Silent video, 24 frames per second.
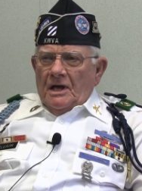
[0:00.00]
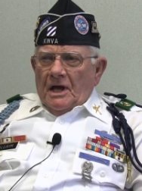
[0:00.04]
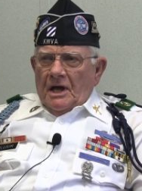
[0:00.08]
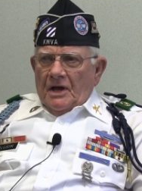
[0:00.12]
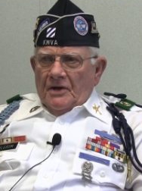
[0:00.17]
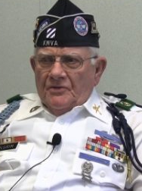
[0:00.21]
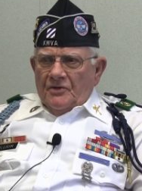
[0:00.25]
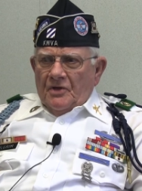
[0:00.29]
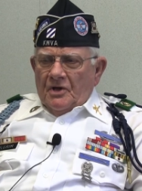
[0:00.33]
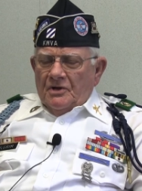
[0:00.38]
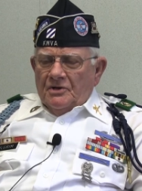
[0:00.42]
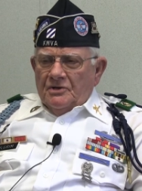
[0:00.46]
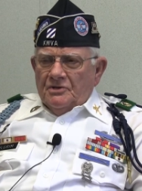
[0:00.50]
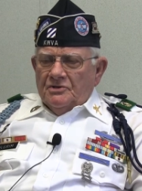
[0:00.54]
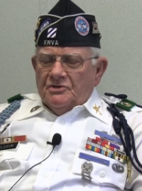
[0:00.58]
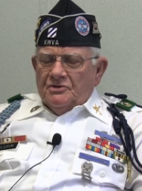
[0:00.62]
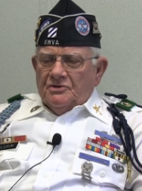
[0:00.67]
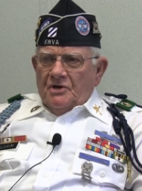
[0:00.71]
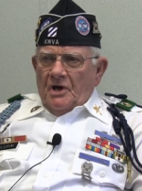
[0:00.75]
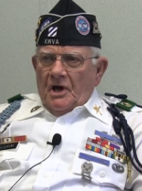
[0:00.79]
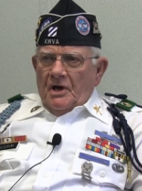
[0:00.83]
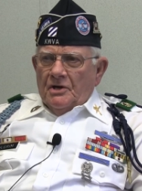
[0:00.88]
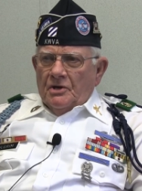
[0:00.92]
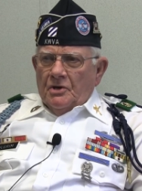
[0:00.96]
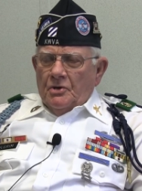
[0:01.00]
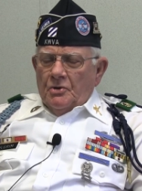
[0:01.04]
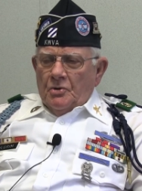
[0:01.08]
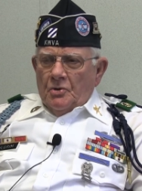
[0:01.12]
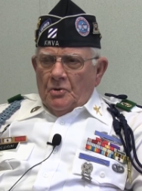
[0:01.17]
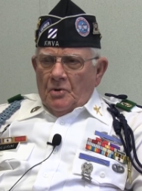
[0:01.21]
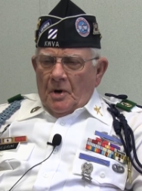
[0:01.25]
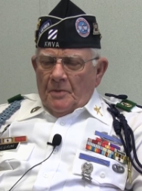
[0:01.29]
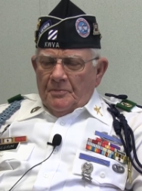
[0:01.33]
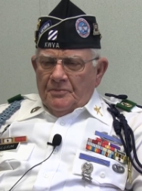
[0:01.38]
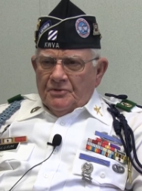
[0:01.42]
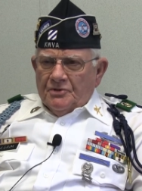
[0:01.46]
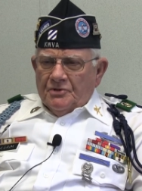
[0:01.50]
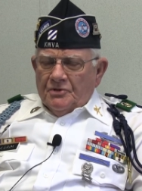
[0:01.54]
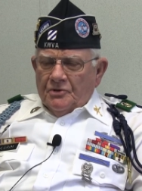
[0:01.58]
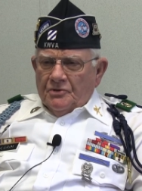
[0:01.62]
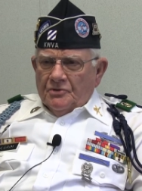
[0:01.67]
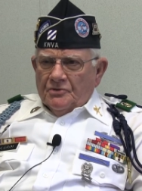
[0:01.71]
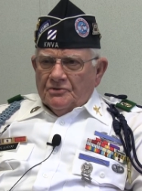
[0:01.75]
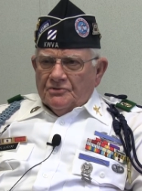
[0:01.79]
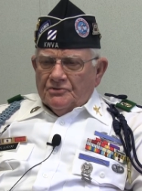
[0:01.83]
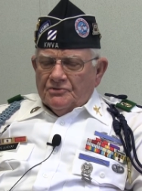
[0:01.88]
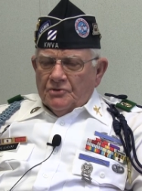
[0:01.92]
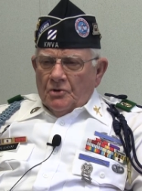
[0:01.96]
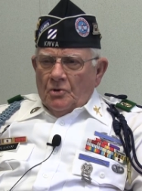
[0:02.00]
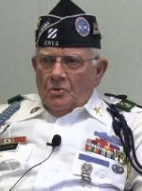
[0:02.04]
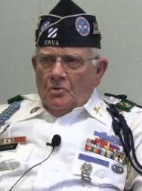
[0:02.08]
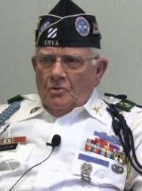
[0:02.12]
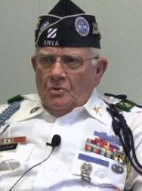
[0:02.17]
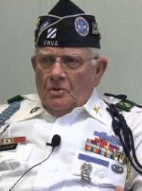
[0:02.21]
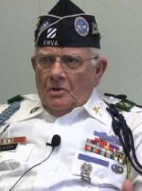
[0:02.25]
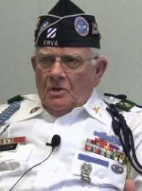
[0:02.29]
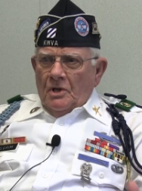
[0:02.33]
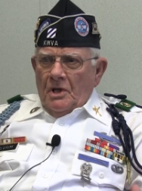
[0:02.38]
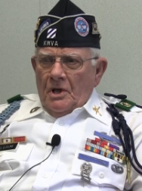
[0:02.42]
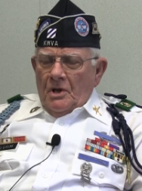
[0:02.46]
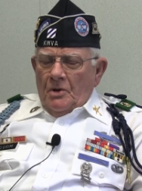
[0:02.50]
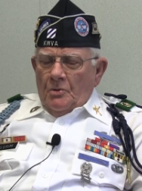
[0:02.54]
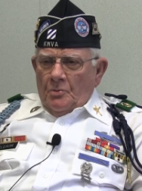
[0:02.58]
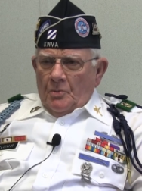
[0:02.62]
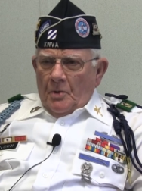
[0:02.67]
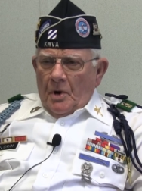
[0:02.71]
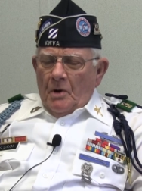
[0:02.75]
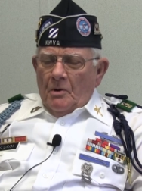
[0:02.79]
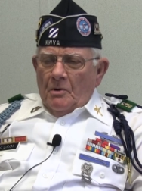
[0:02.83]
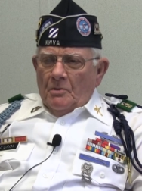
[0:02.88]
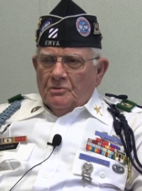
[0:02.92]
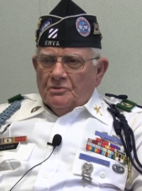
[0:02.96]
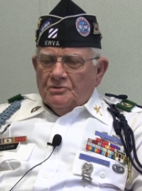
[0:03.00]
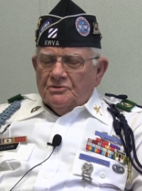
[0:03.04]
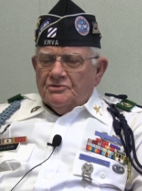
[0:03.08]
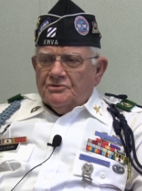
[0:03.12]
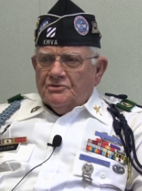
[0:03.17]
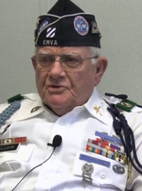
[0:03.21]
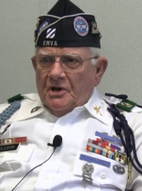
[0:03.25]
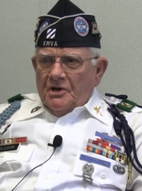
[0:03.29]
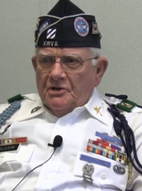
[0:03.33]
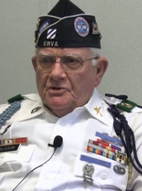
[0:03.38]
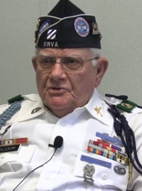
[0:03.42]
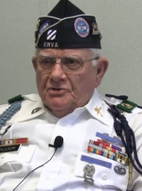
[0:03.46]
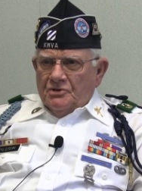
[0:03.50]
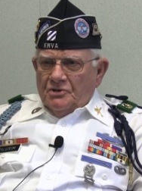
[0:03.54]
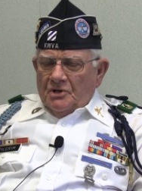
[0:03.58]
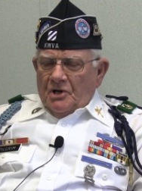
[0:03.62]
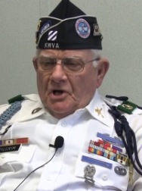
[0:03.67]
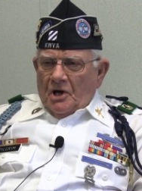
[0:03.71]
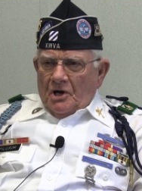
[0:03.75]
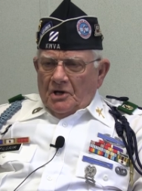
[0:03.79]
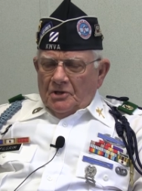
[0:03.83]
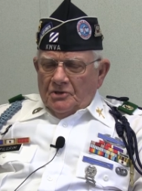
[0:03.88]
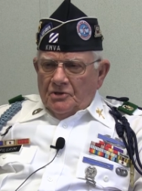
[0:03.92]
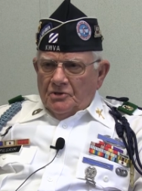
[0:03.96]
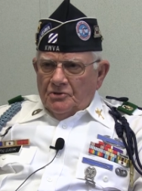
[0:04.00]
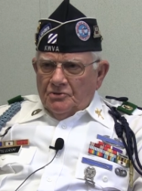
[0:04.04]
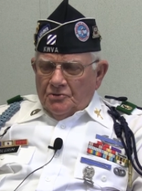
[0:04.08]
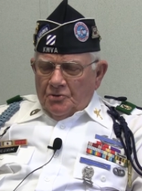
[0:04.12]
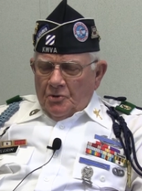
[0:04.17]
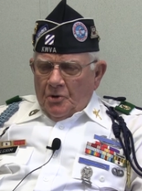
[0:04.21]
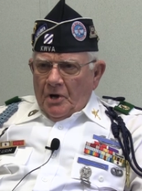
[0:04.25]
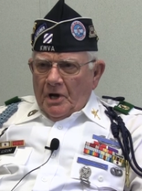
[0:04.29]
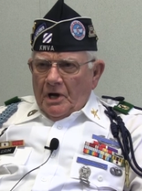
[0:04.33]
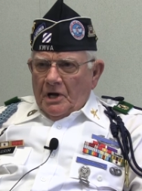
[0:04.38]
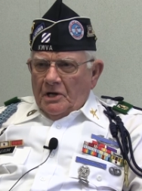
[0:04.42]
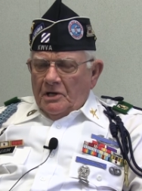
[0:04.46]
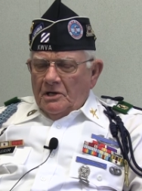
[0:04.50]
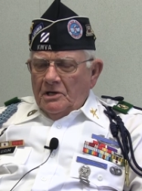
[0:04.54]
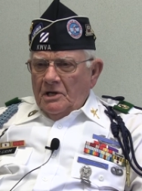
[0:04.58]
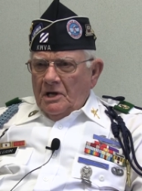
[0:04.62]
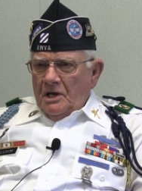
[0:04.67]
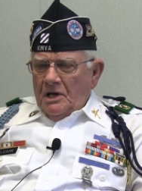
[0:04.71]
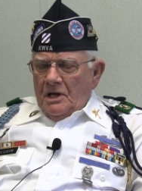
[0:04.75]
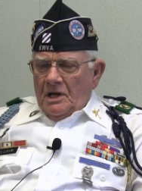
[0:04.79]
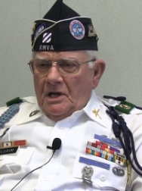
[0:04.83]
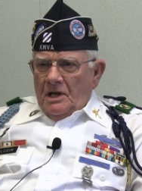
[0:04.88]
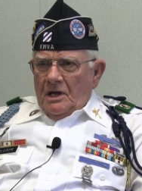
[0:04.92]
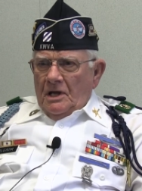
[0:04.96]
and then Taegu up to the Seoul Railroad Station on the train.